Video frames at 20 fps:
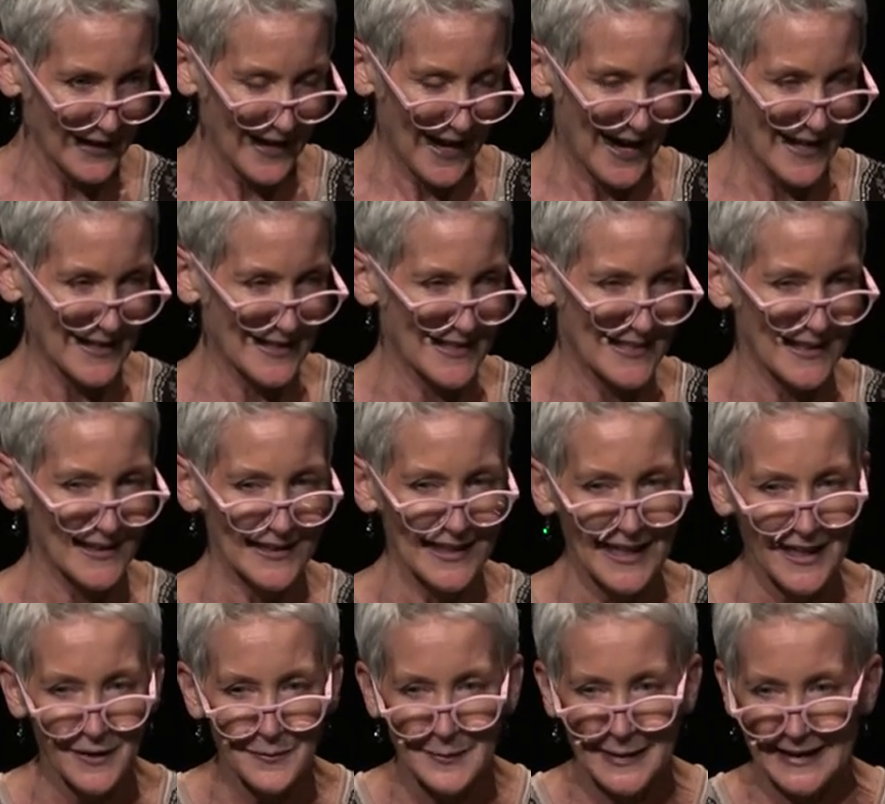and
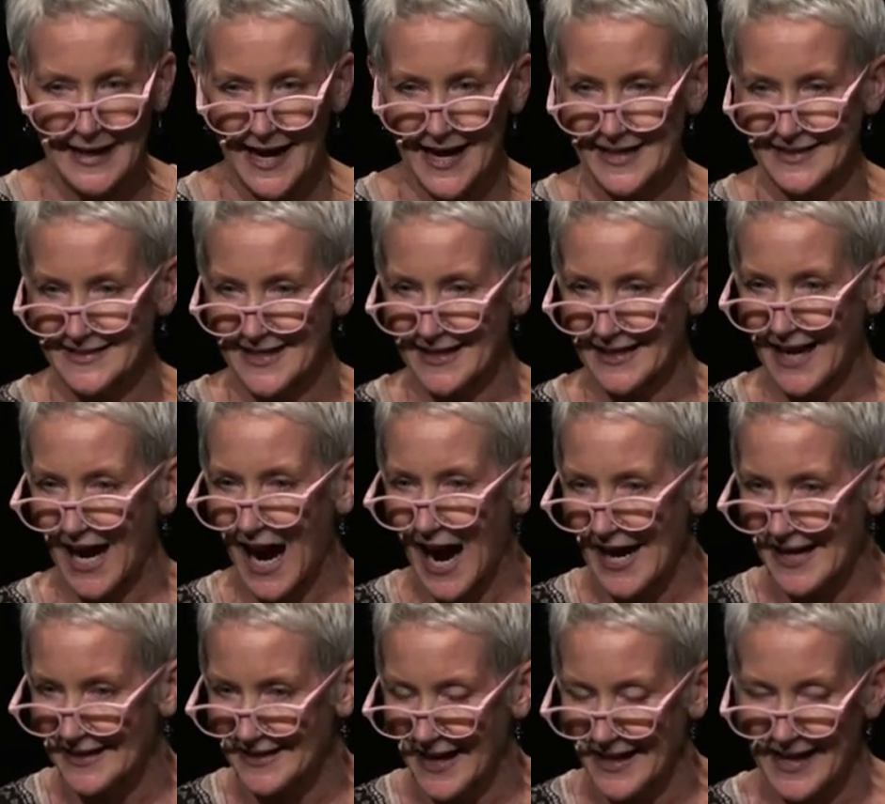sillimanite and
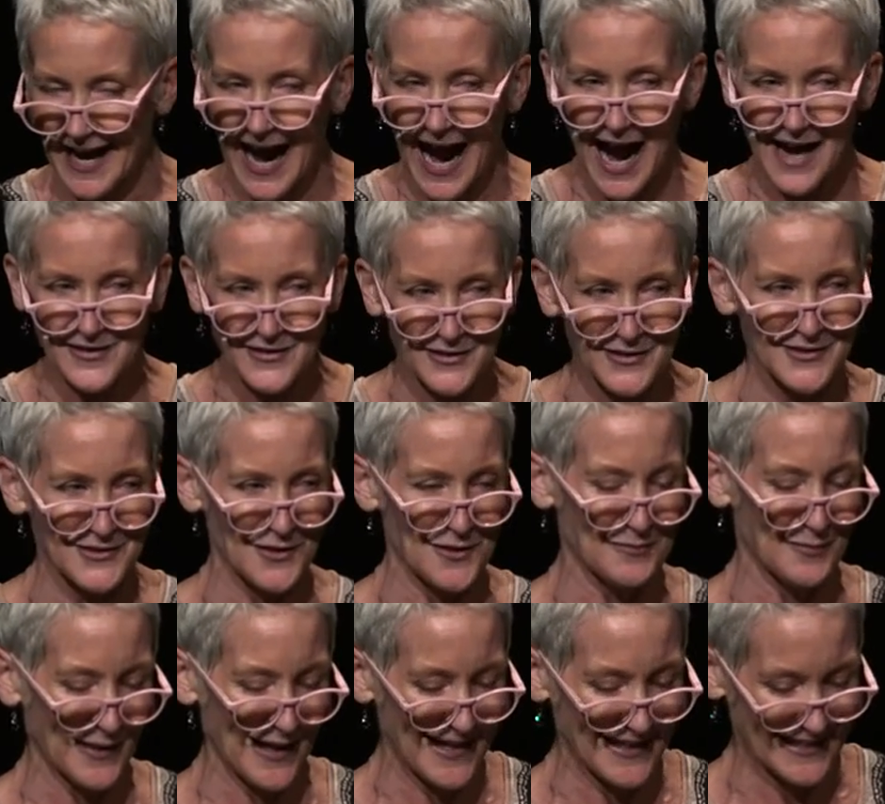kyanite. I understood
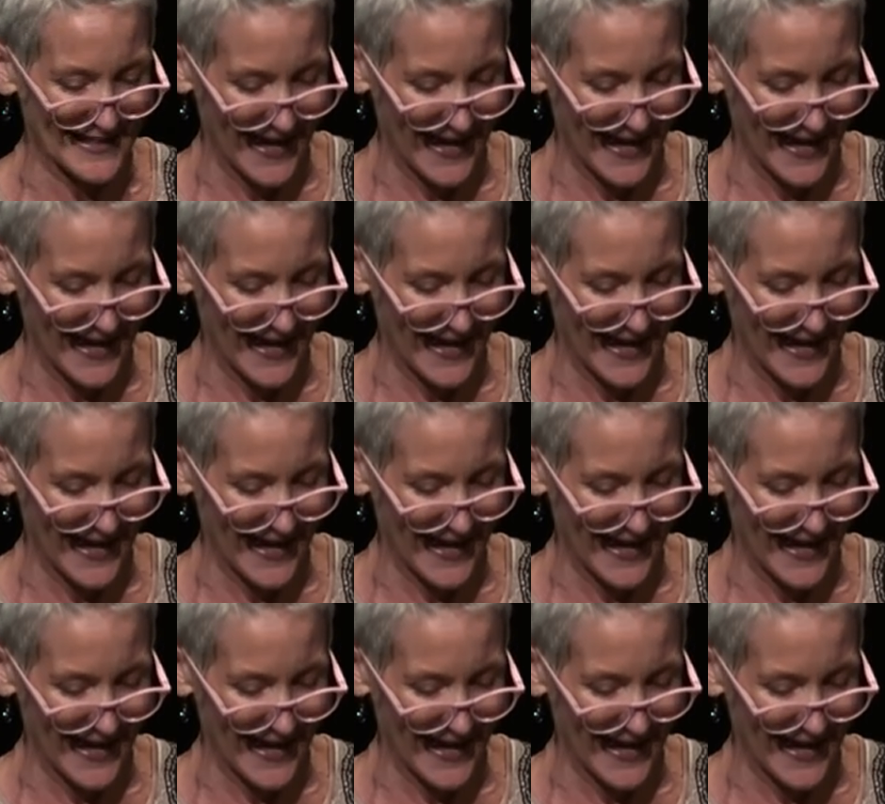plate